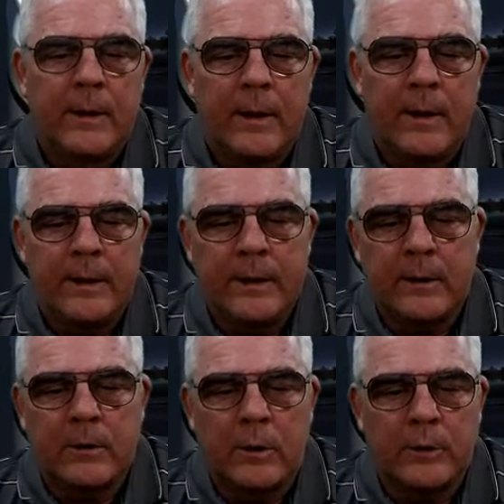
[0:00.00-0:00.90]
I get
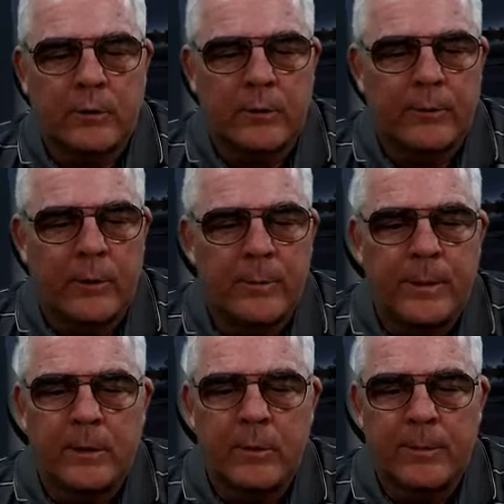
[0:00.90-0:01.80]

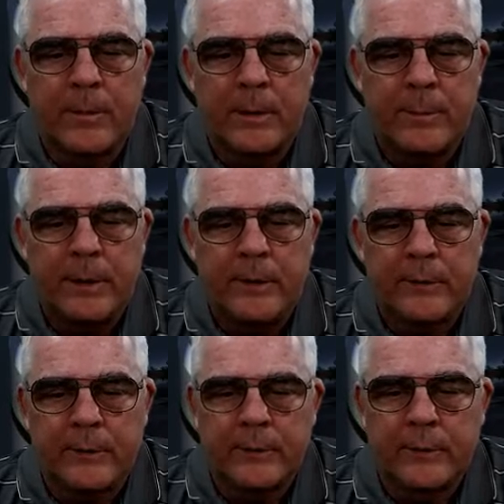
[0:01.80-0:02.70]
claustrophobic with my
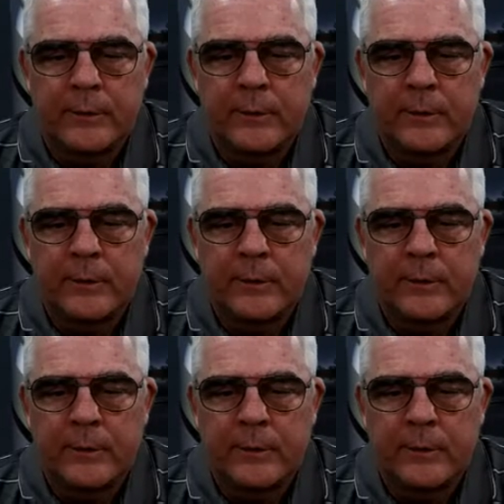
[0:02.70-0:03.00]
pieces.